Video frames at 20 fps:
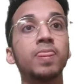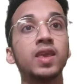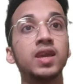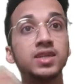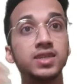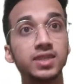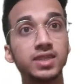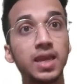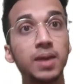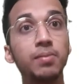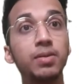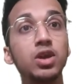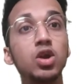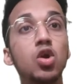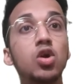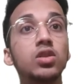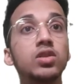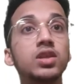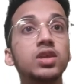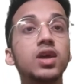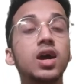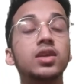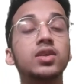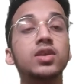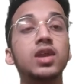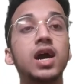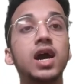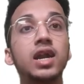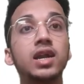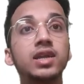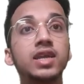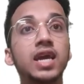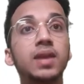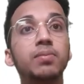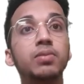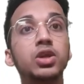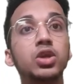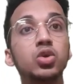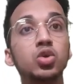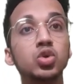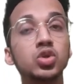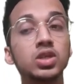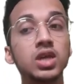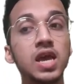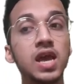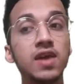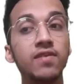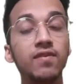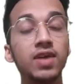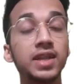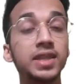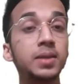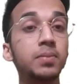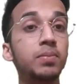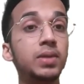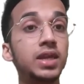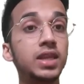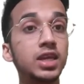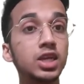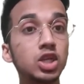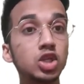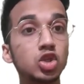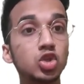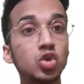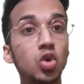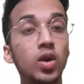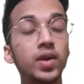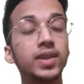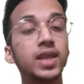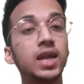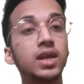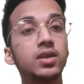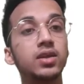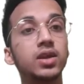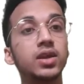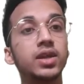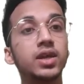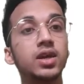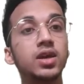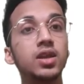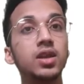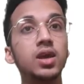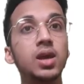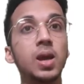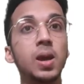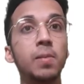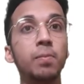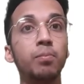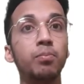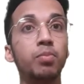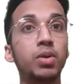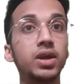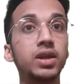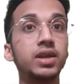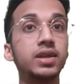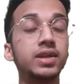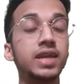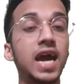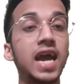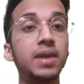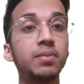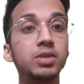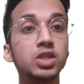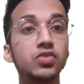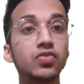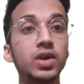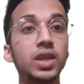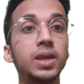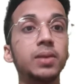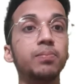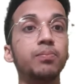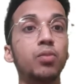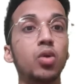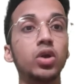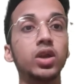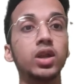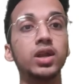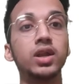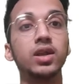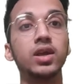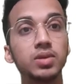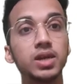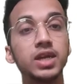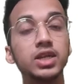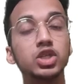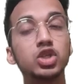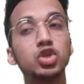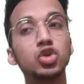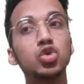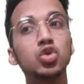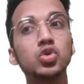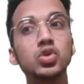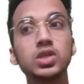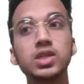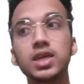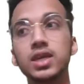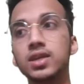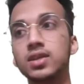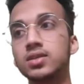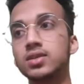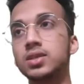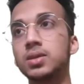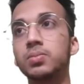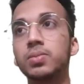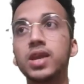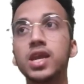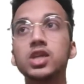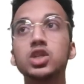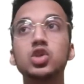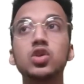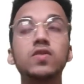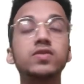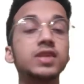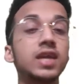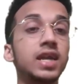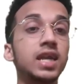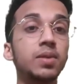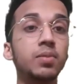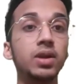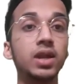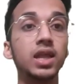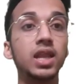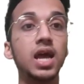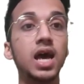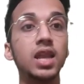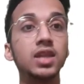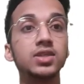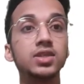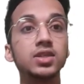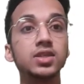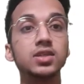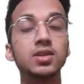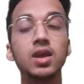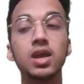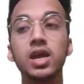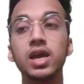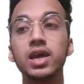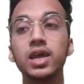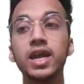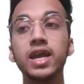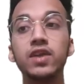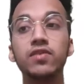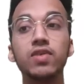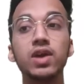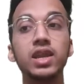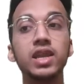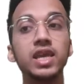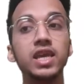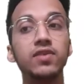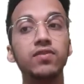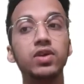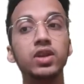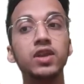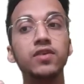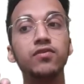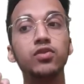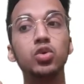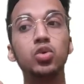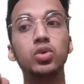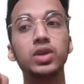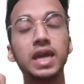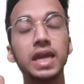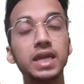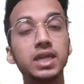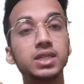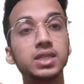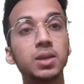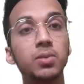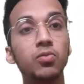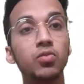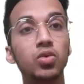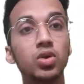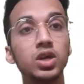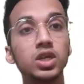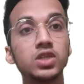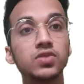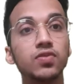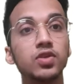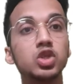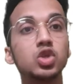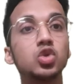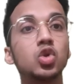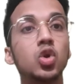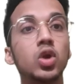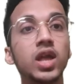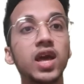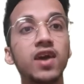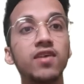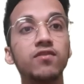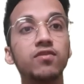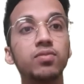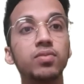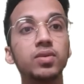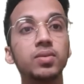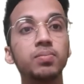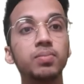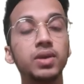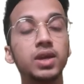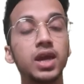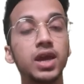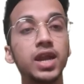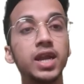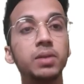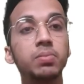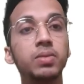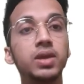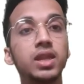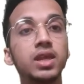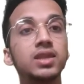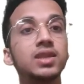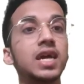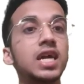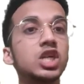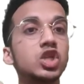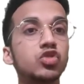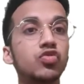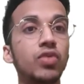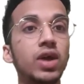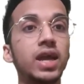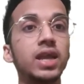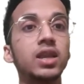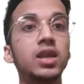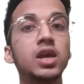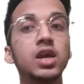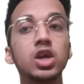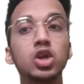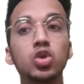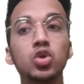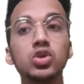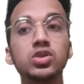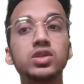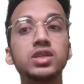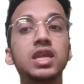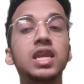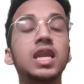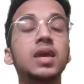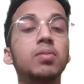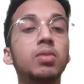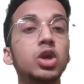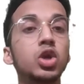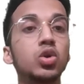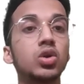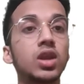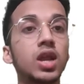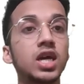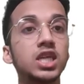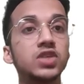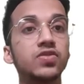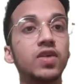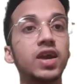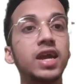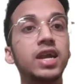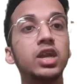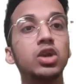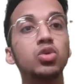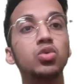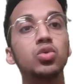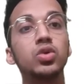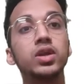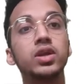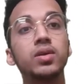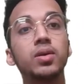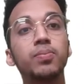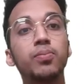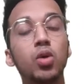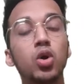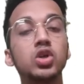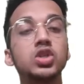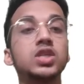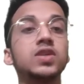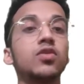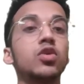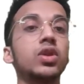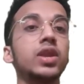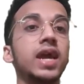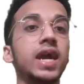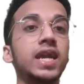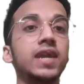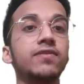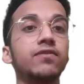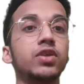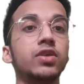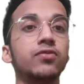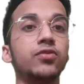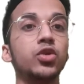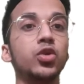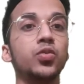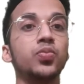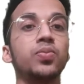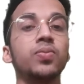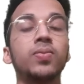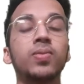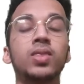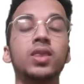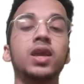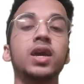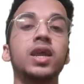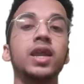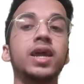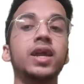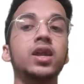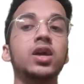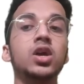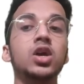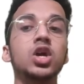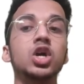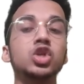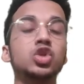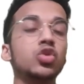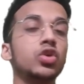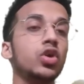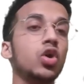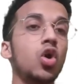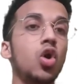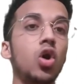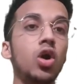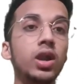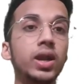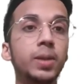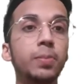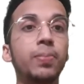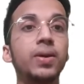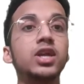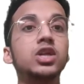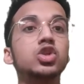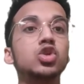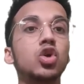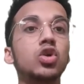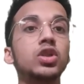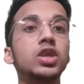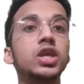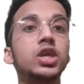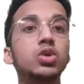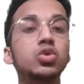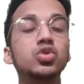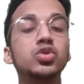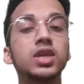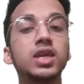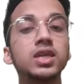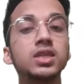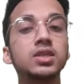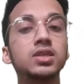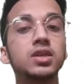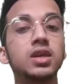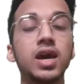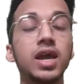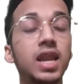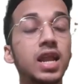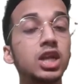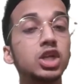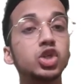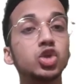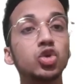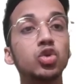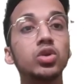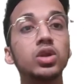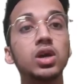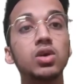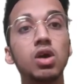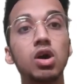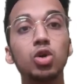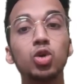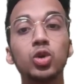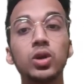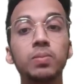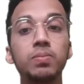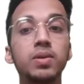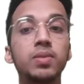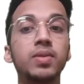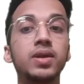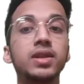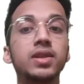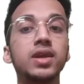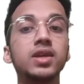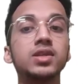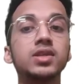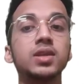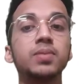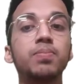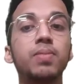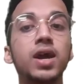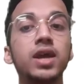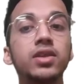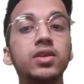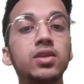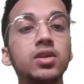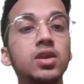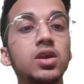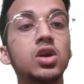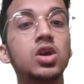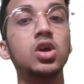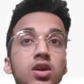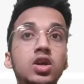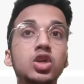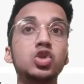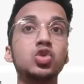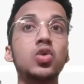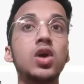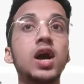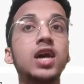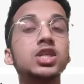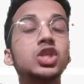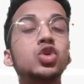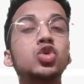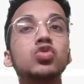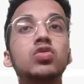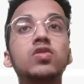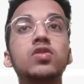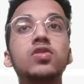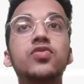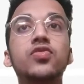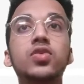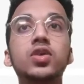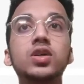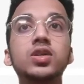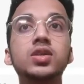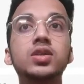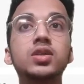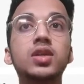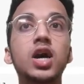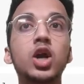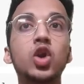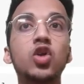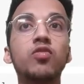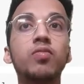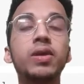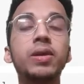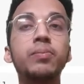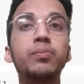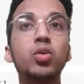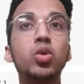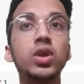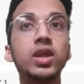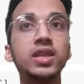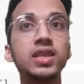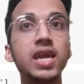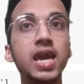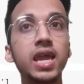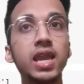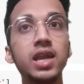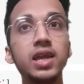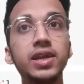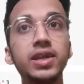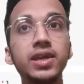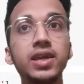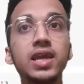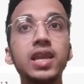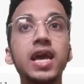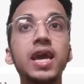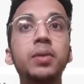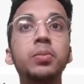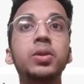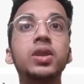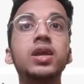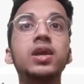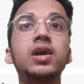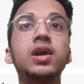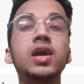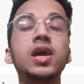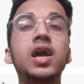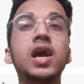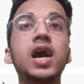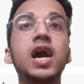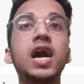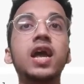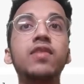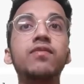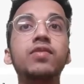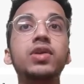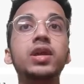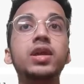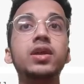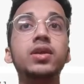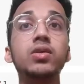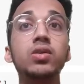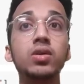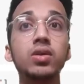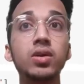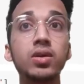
Stemming, on the other hand, can be used where the meaning is not that critical, but time is very important. It's used in some cases of sentiment analysis, right? Where even if you get some words which do not have correct meaning, that's fine. You're still able to classify into it positive or negative review, right? So it all depends on the use case, and I'll show you now how to implement this in Python. So as usually, first start off by importing the NLTK library, and we